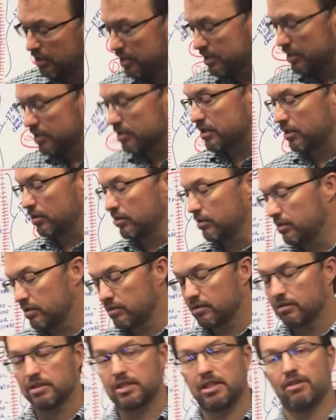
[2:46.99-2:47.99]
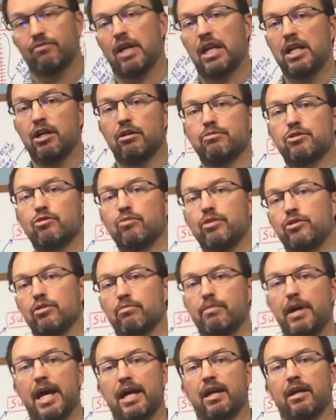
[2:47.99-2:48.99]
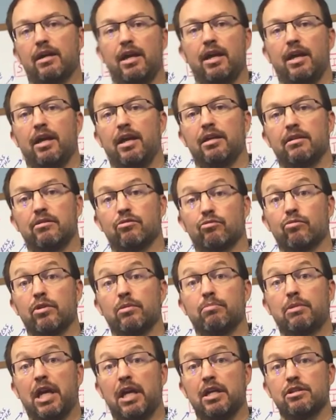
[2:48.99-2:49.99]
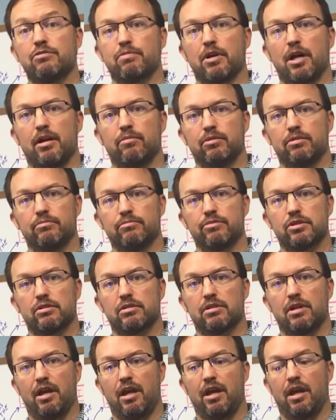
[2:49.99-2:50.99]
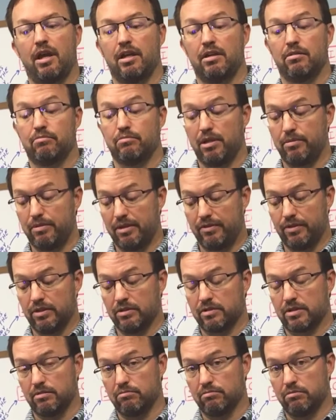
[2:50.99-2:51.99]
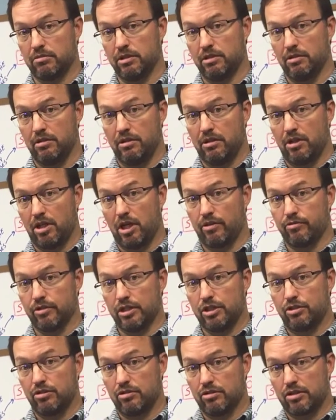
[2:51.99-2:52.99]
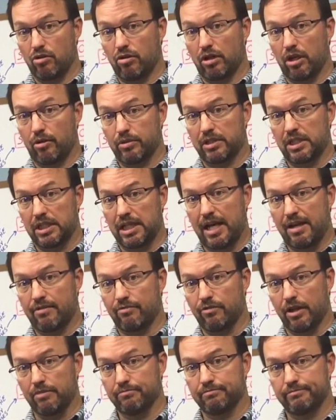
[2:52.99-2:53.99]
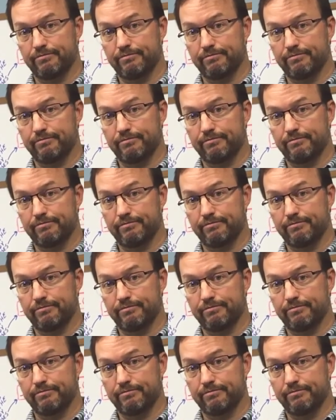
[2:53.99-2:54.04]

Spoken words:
So see if that helps you with your back and rib cage problems, and maybe even some other issues going on with the diaphragm.